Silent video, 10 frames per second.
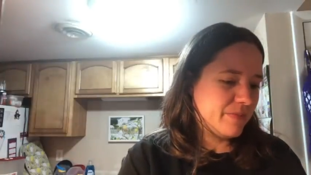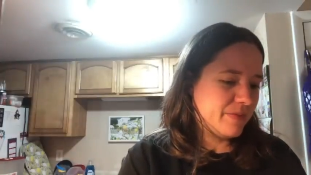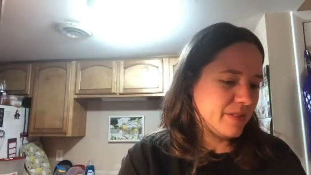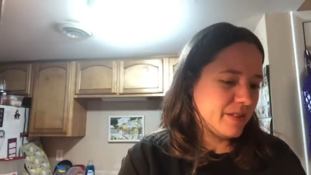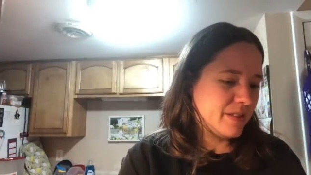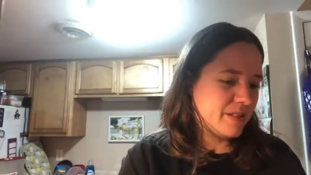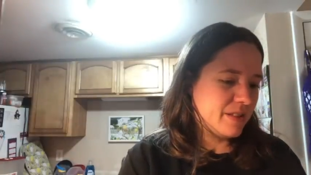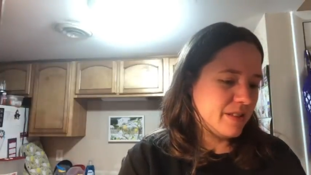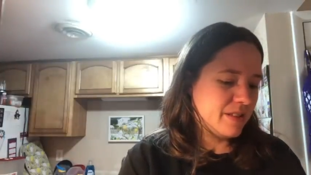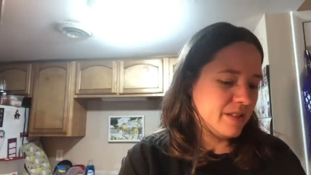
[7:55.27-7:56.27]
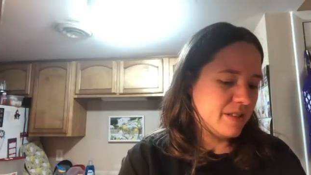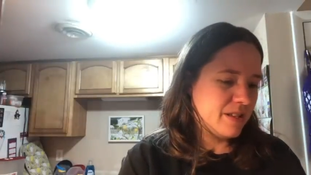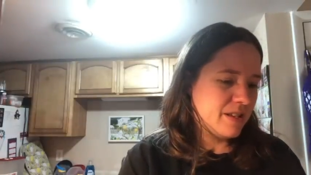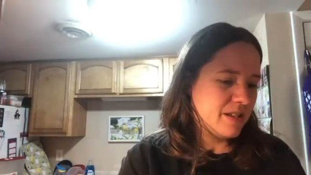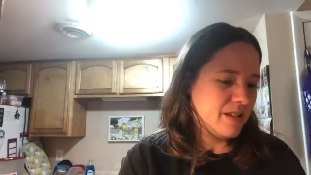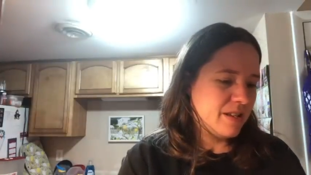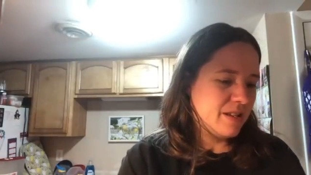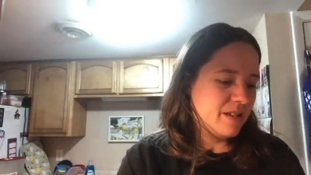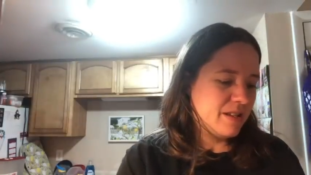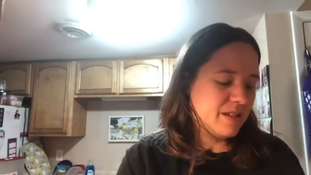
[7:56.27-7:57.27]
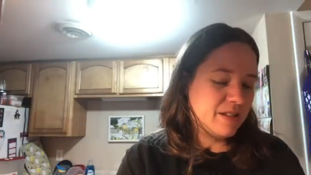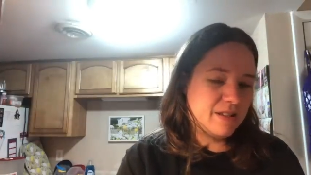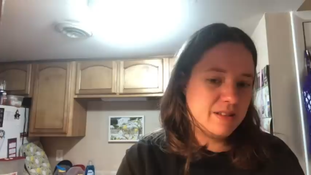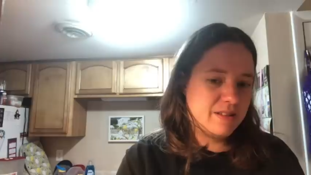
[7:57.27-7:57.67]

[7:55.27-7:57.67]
(silence)